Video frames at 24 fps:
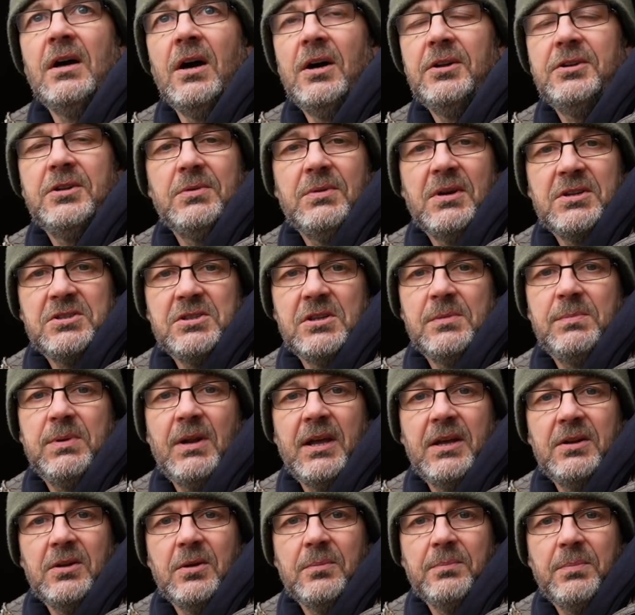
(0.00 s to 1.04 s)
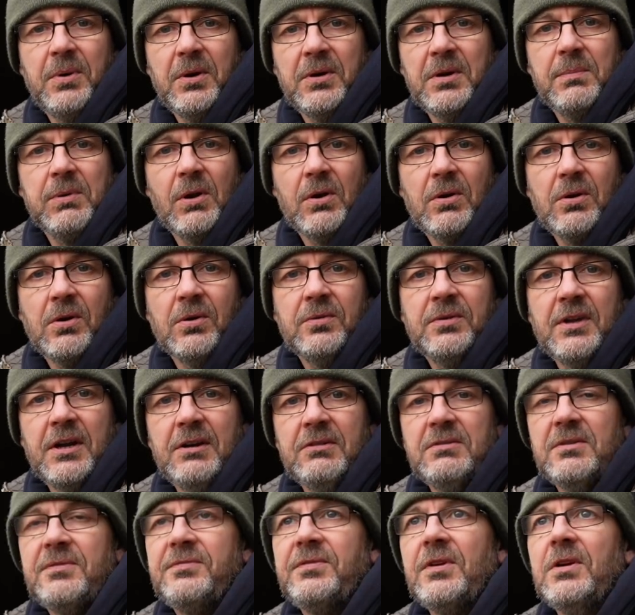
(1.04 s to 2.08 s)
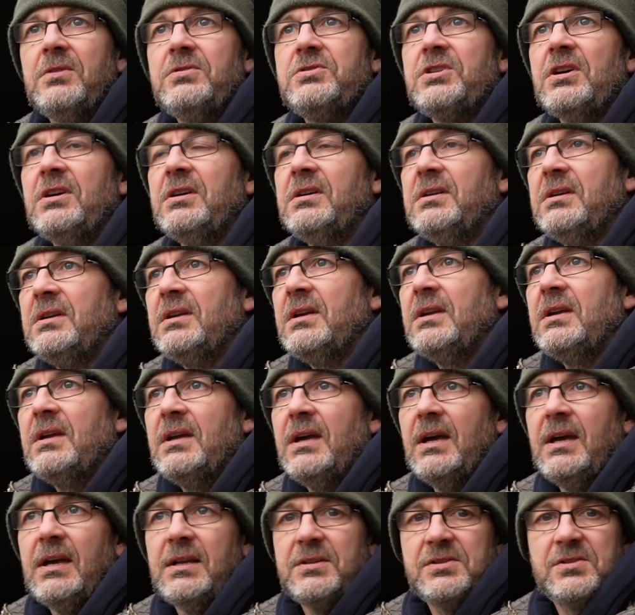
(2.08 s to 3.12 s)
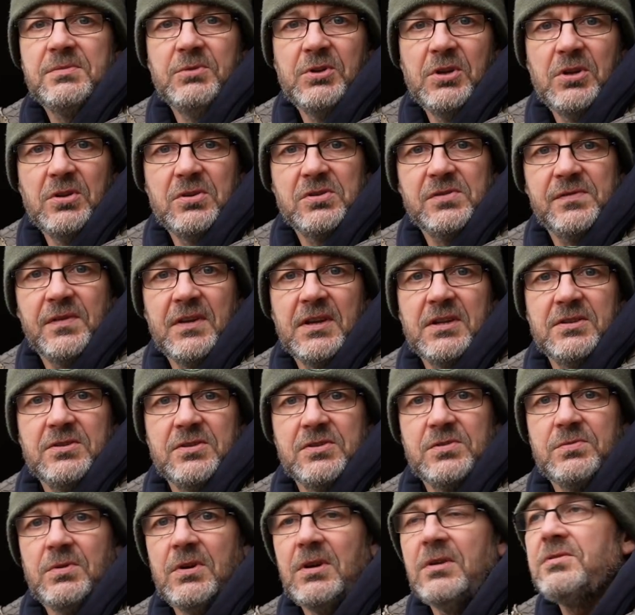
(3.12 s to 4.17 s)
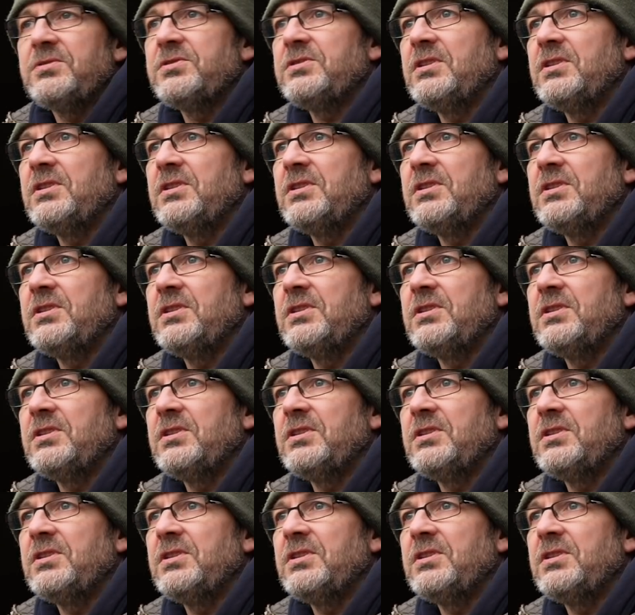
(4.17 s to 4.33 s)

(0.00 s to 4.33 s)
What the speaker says: I do actually plan on putting a blog on there in the future, and some news feeds as well.